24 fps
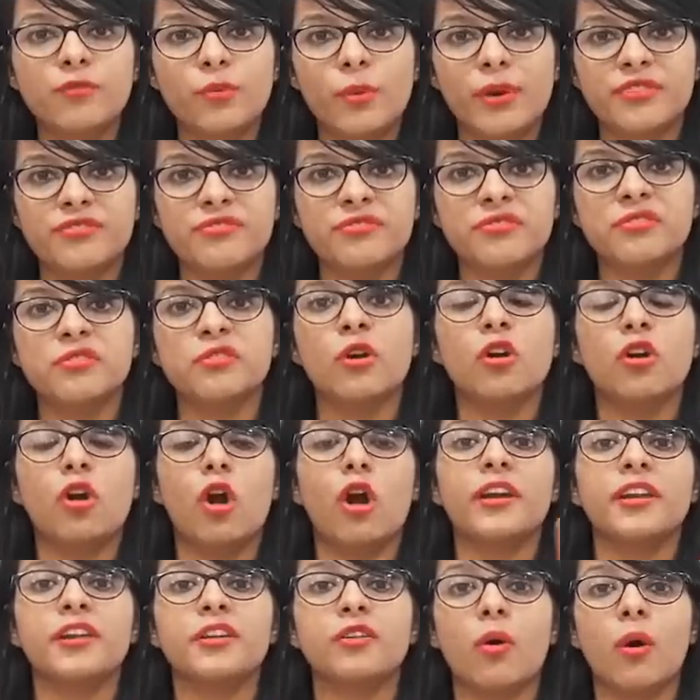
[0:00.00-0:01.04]
questions you're
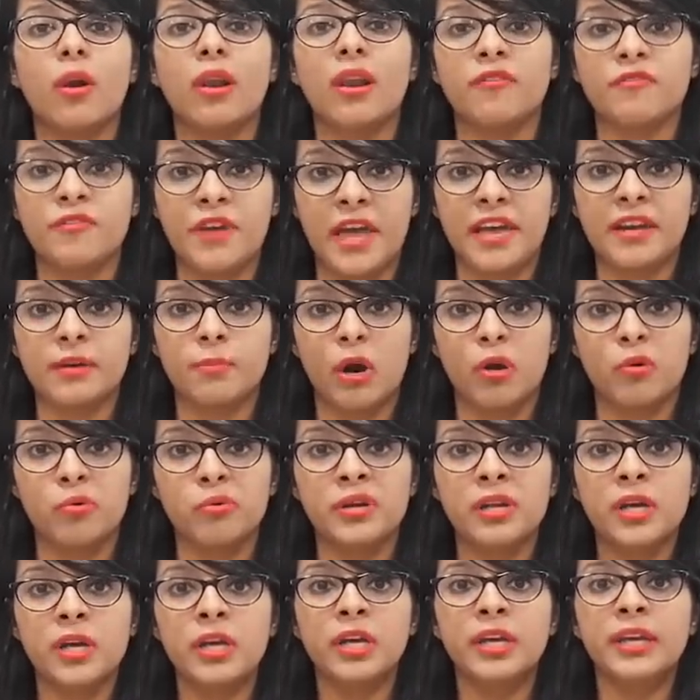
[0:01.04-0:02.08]
not at all aware
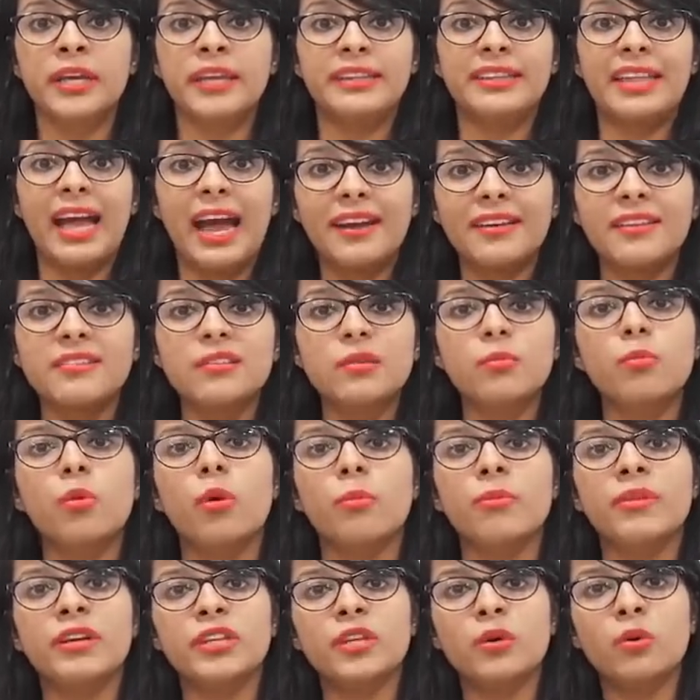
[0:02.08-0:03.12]
about that is the
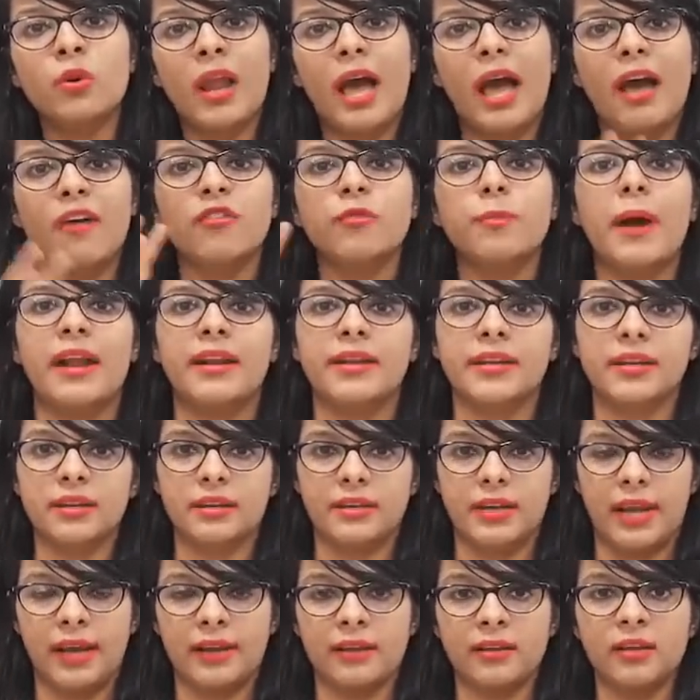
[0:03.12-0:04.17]
moment you will have a panic
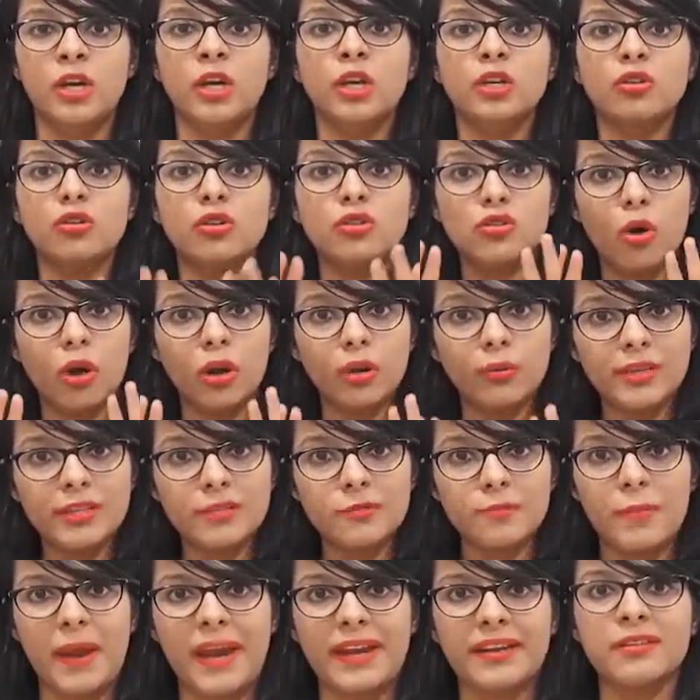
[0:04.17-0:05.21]
attack so it's
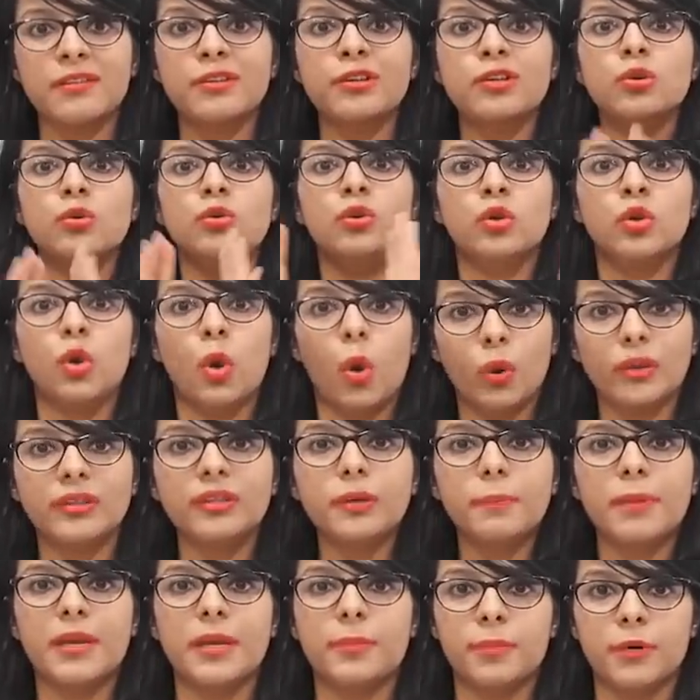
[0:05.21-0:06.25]
always better to know
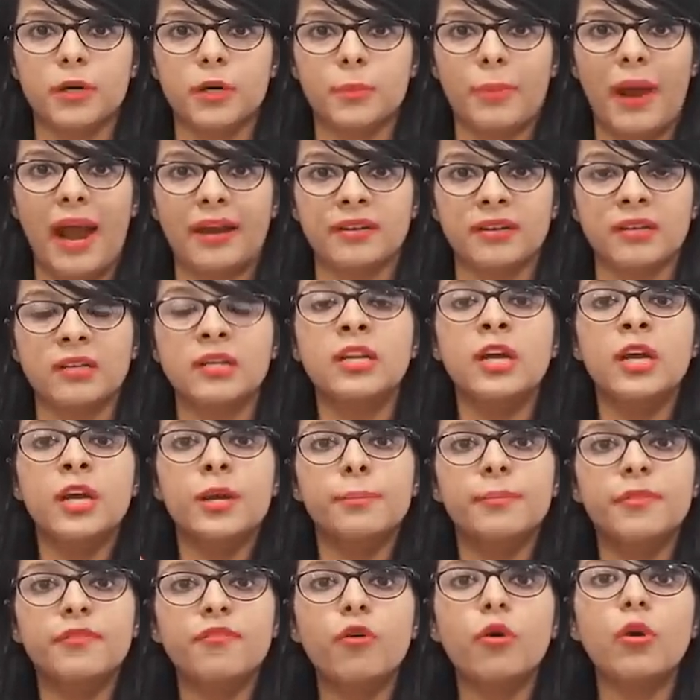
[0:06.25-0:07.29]
the paper pattern
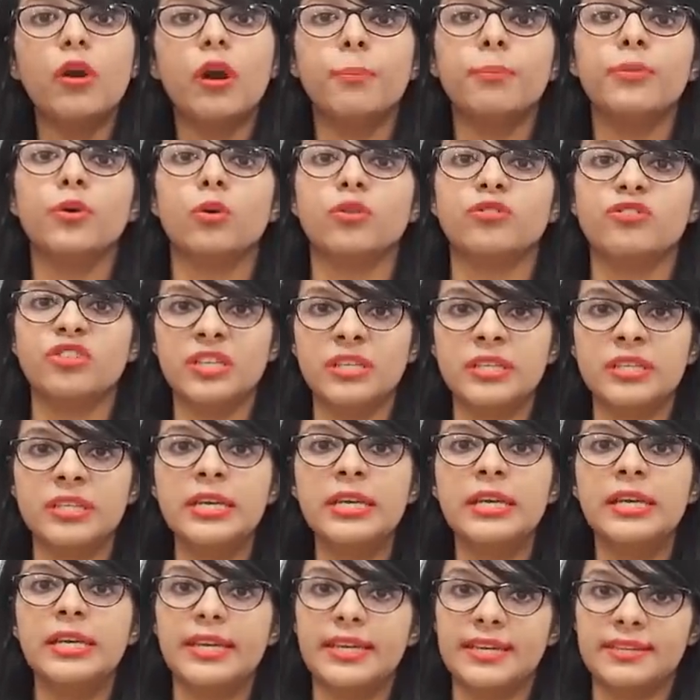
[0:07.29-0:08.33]
before approaching the
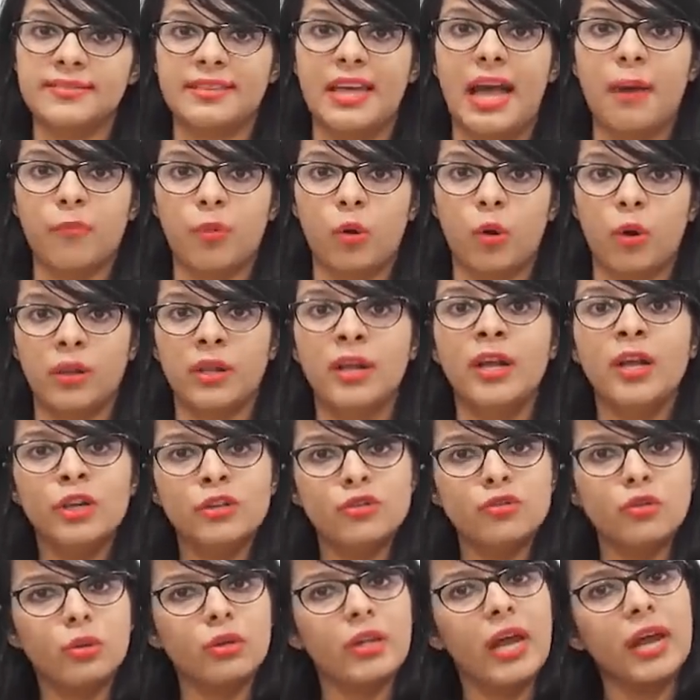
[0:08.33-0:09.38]
exam hall
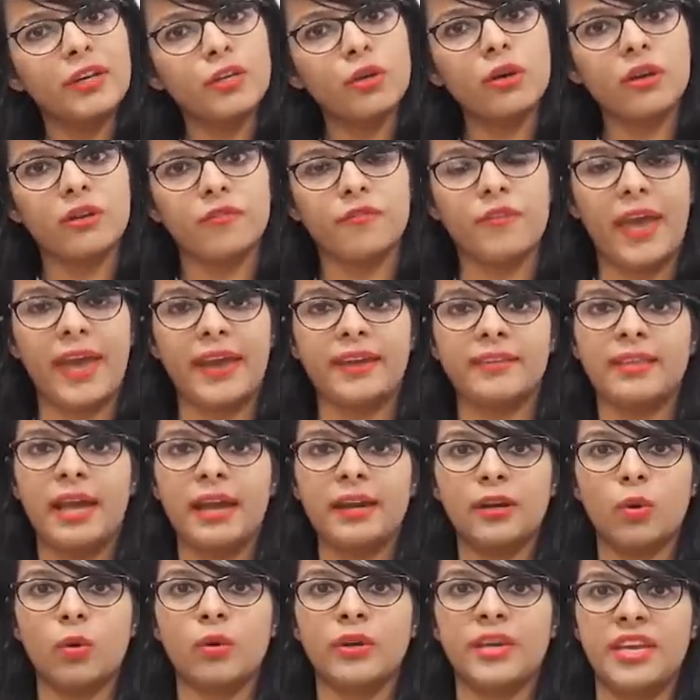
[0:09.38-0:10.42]
so that you're aware
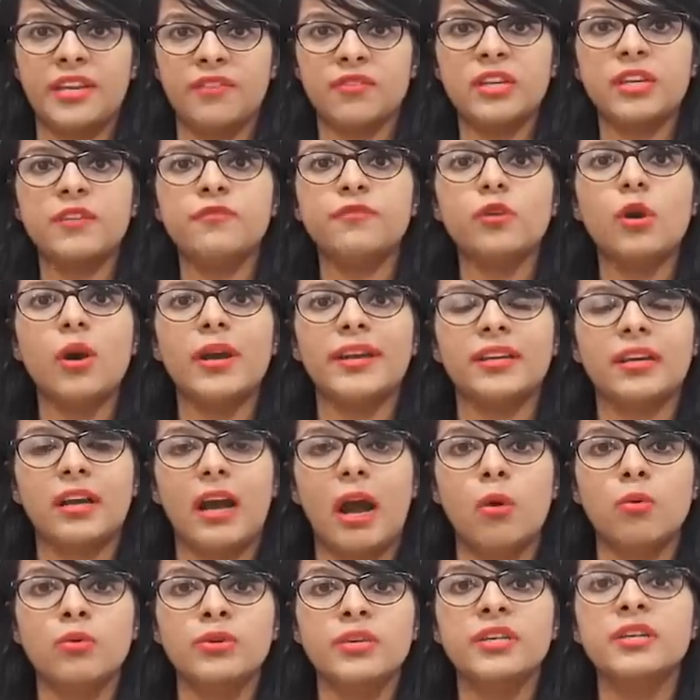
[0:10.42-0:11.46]
that okay even if you
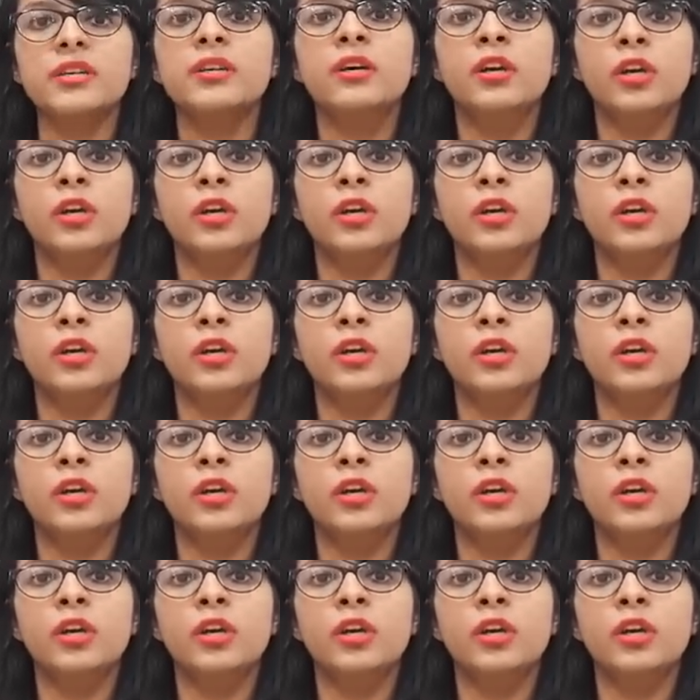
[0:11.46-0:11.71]
encounter